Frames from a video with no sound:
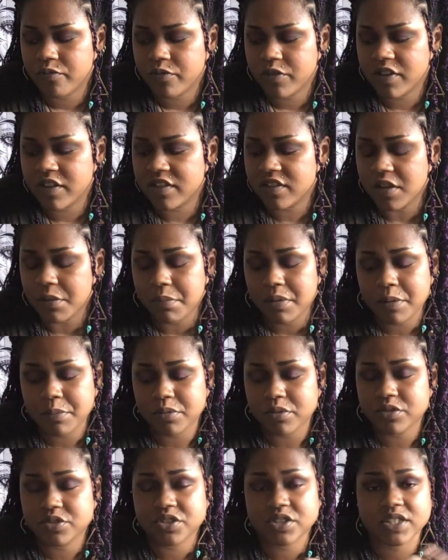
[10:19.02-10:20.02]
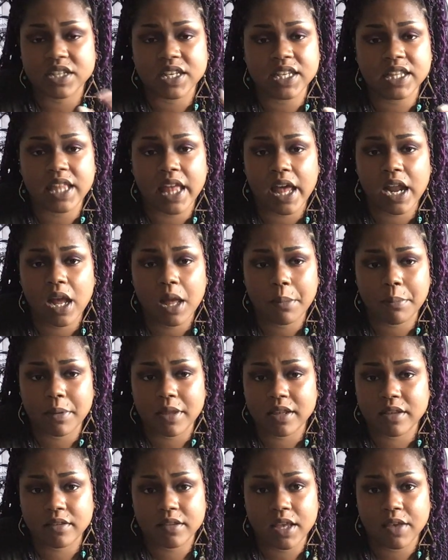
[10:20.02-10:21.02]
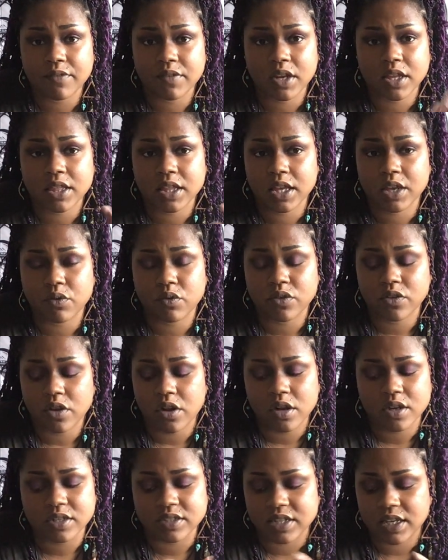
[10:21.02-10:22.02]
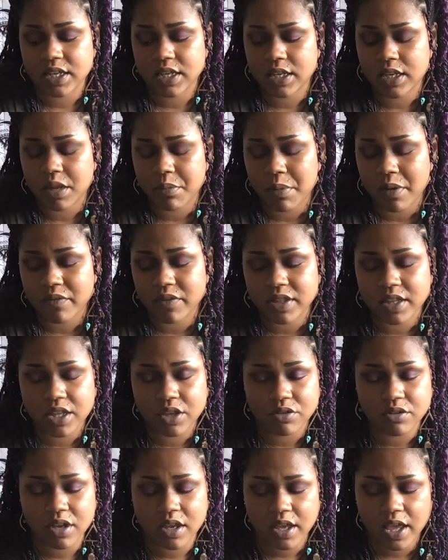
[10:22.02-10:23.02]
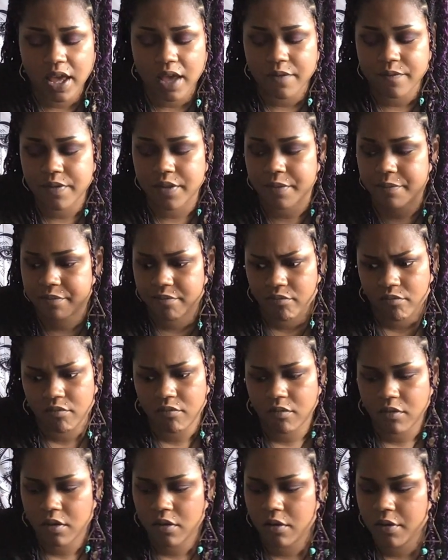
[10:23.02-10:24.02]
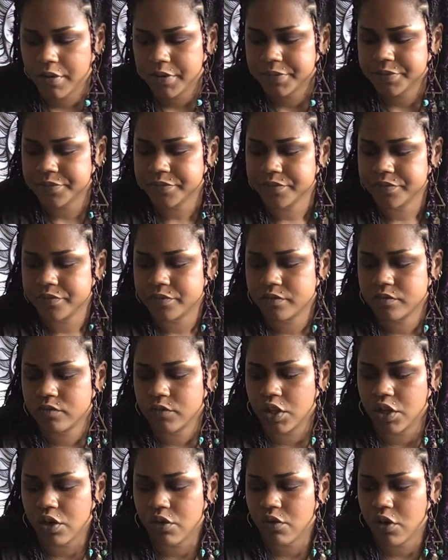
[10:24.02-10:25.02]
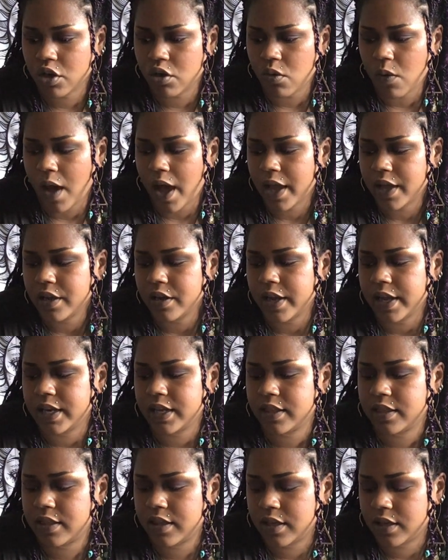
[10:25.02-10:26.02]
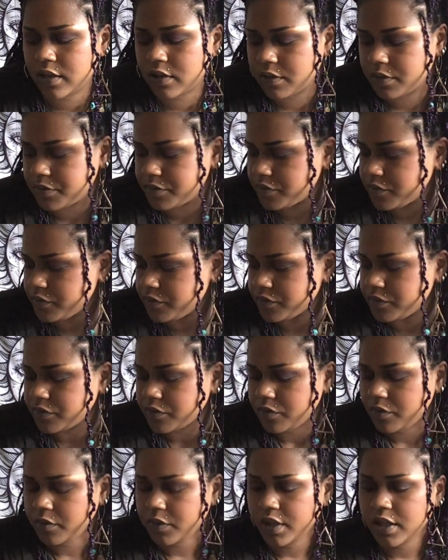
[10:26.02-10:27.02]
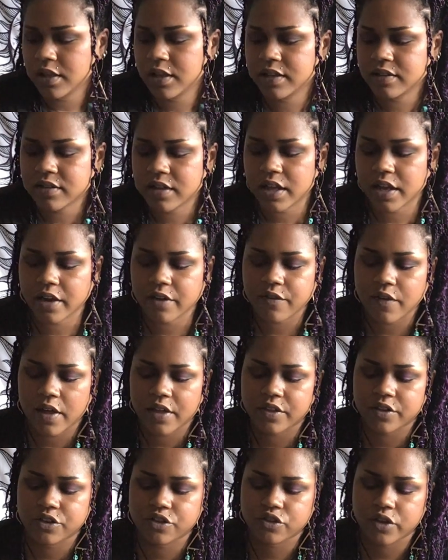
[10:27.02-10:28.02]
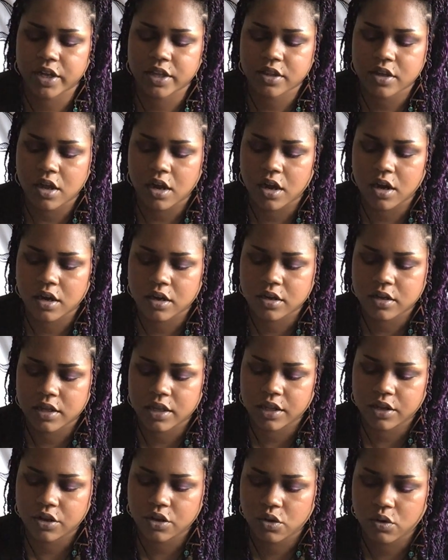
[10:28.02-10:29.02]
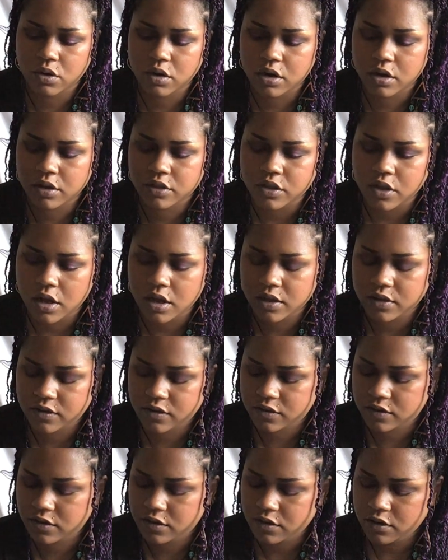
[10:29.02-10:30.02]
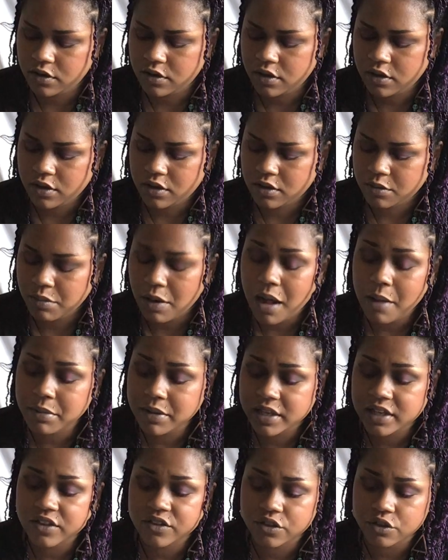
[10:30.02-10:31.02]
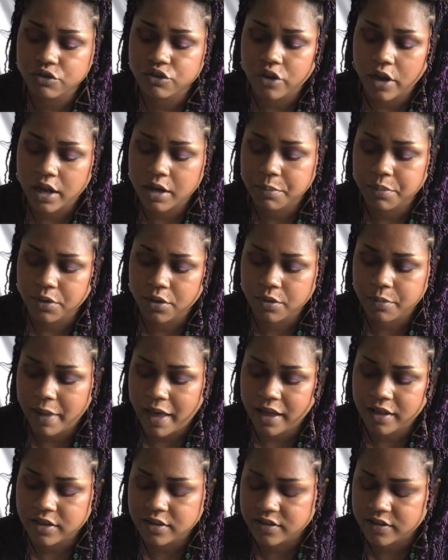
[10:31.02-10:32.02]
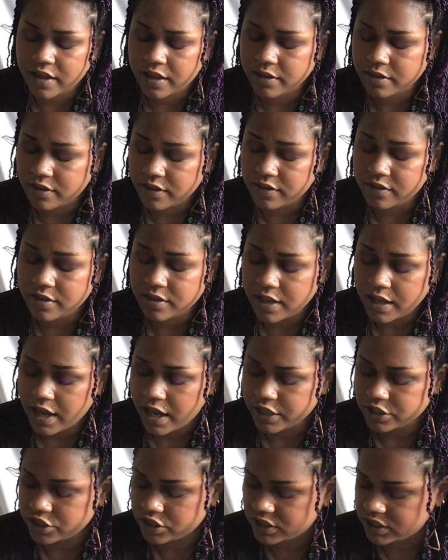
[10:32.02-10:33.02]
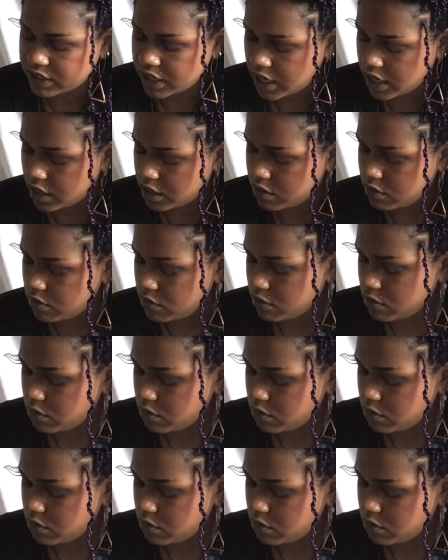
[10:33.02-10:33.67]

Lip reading: Because some people will just eat that up and give nothing in return because they eaten up everything you done gave them. You don't require anything. Let's clarify the strength card in your thoughts. Probably is you trying to pull back the thing I just said.